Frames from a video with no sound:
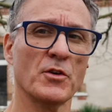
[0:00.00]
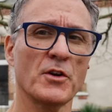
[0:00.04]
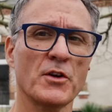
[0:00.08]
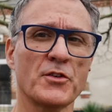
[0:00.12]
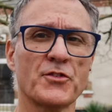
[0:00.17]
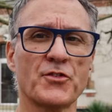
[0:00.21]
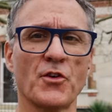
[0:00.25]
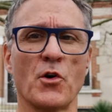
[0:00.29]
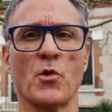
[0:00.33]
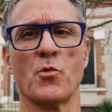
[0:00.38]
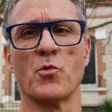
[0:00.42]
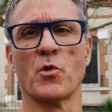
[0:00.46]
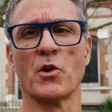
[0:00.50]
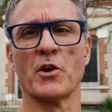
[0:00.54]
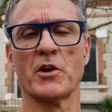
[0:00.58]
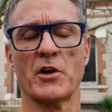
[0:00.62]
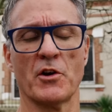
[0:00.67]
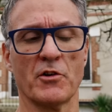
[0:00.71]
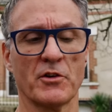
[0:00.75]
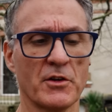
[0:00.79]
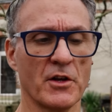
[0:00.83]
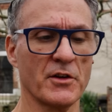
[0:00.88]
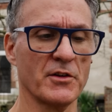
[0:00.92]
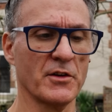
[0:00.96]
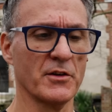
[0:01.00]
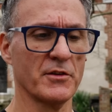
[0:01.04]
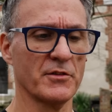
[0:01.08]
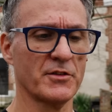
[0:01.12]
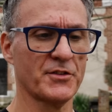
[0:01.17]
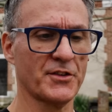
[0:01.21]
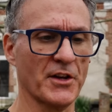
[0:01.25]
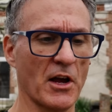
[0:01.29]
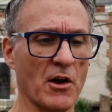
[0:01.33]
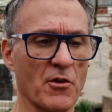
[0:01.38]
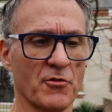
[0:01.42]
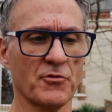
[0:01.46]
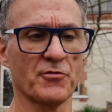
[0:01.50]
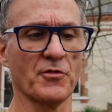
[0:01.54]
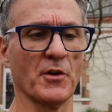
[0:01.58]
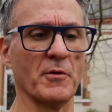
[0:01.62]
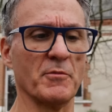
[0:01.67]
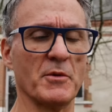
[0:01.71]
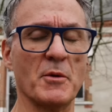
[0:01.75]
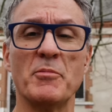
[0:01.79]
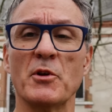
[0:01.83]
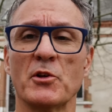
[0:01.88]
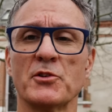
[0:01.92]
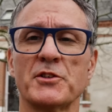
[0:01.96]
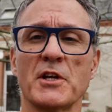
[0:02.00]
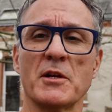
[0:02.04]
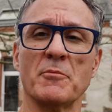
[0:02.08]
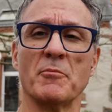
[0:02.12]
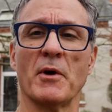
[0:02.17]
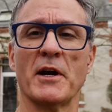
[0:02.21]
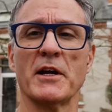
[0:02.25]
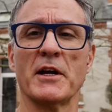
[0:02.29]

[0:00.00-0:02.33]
That provides near gimbal levels of